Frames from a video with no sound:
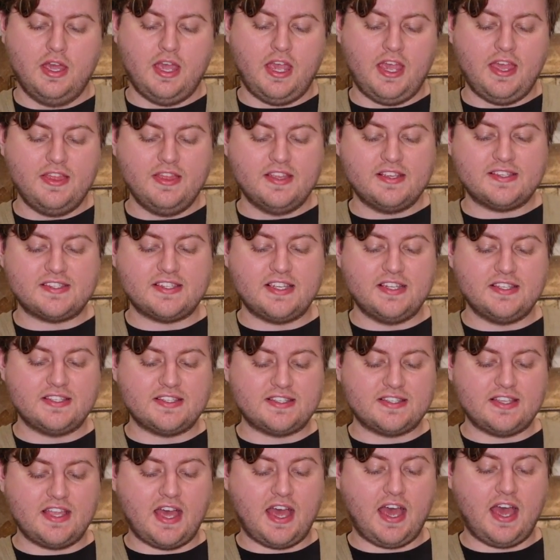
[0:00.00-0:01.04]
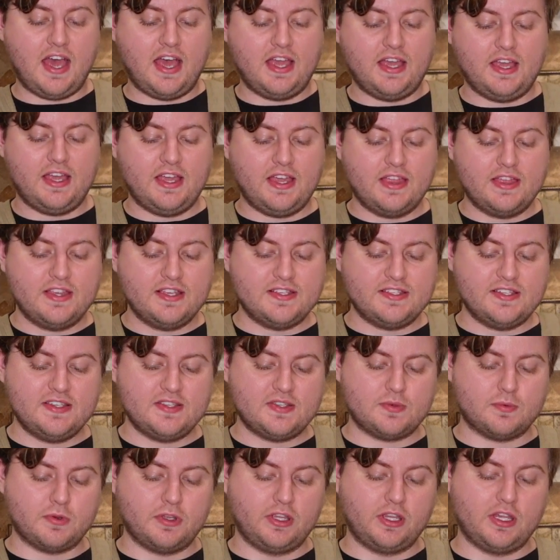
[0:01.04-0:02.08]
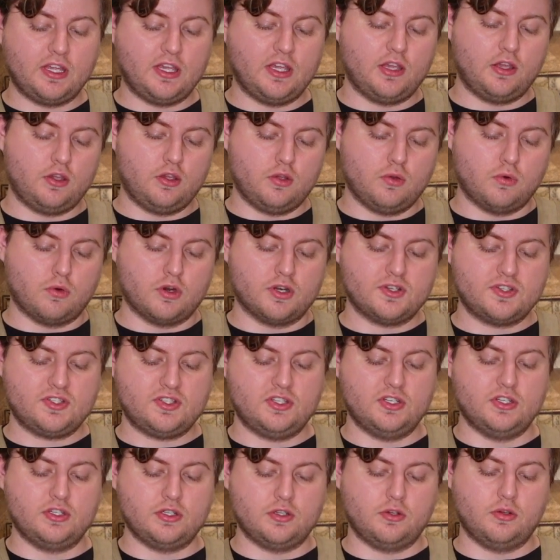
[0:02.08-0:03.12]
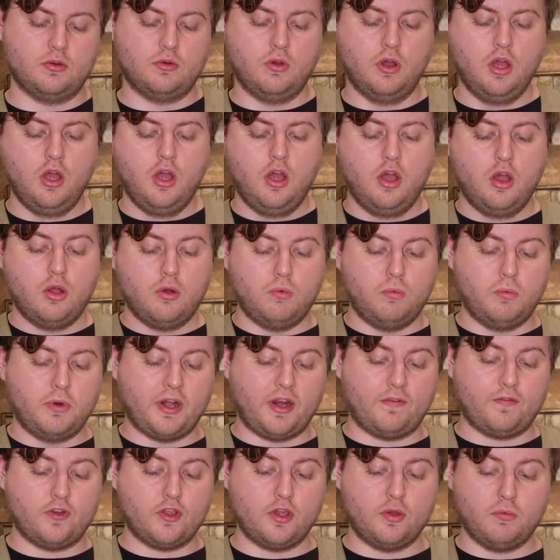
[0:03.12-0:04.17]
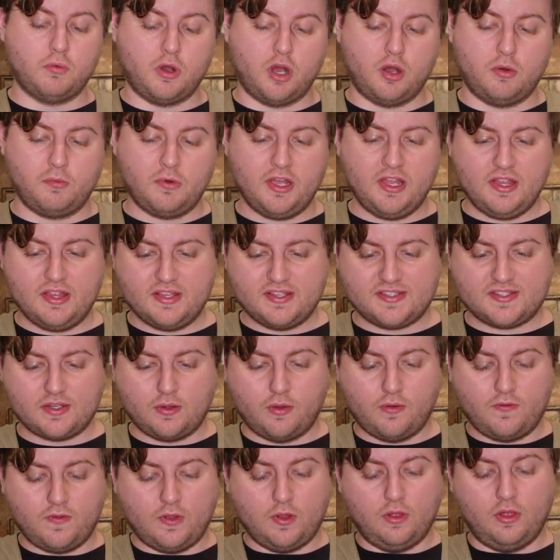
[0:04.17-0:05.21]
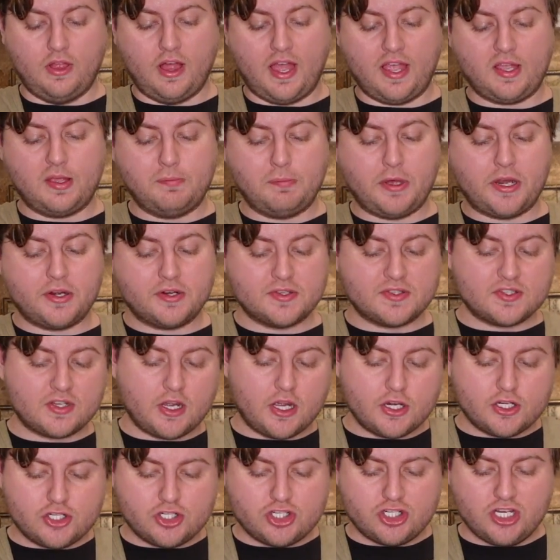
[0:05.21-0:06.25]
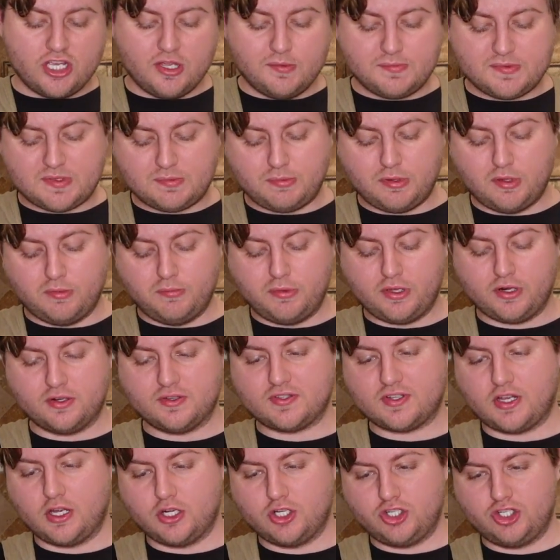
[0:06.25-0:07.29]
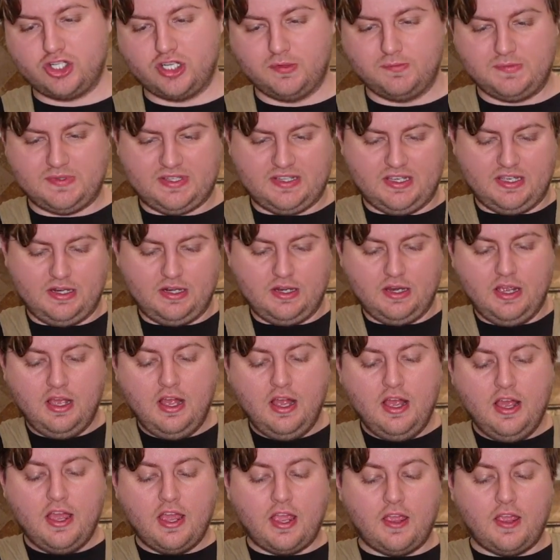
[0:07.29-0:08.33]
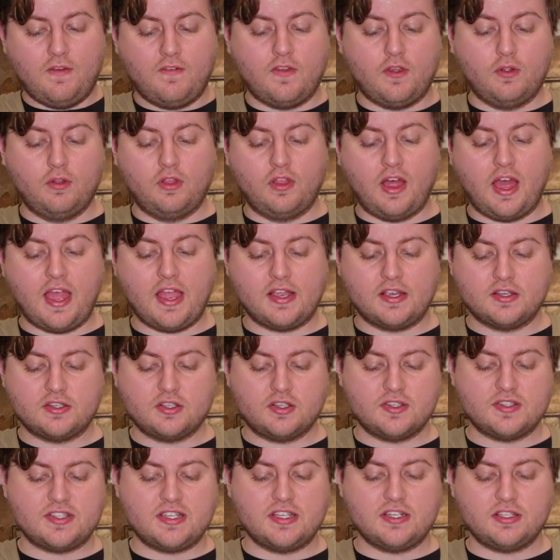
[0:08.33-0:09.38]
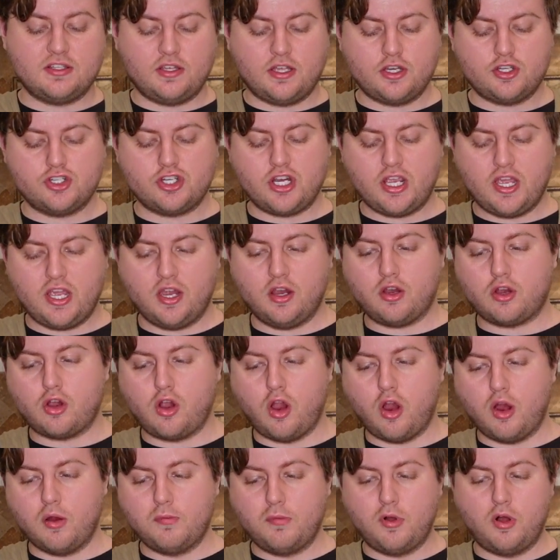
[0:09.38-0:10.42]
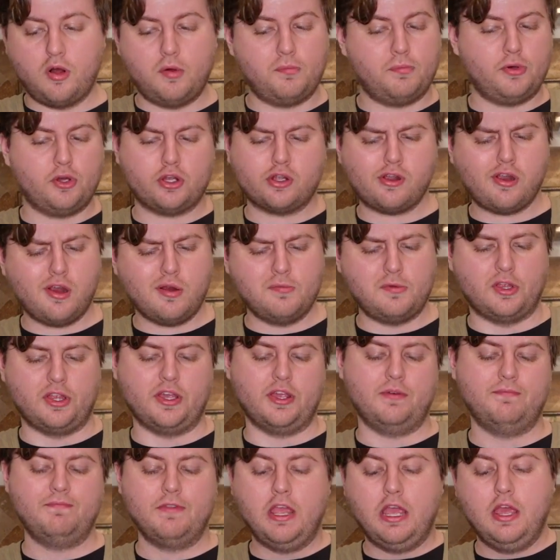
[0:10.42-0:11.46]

In the sense that this is really yours to do whatever you want with. So if you like butterscotch chips, put butterscotch chips in. If you like dulce de leche or caramel, put caramel in.